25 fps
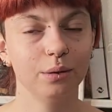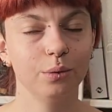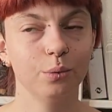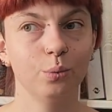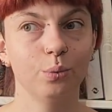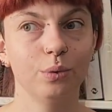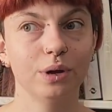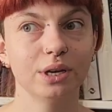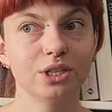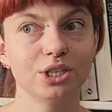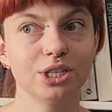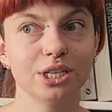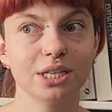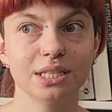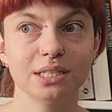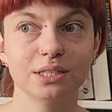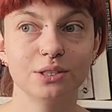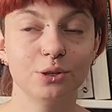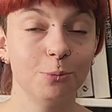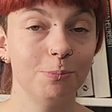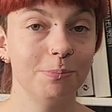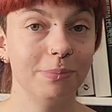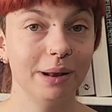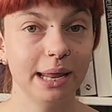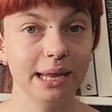which is
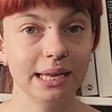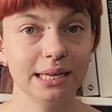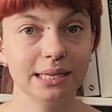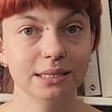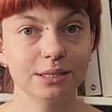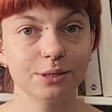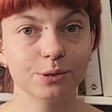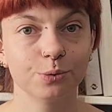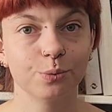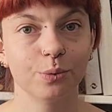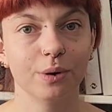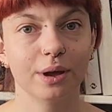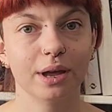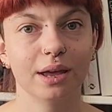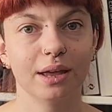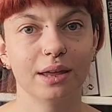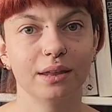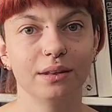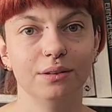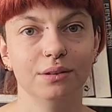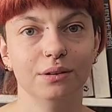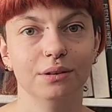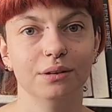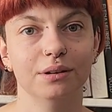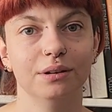the place where
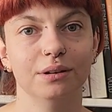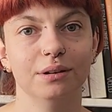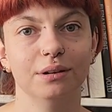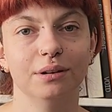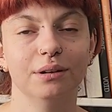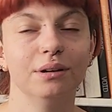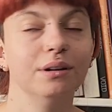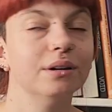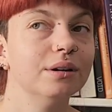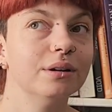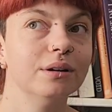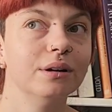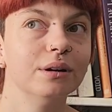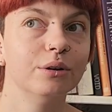the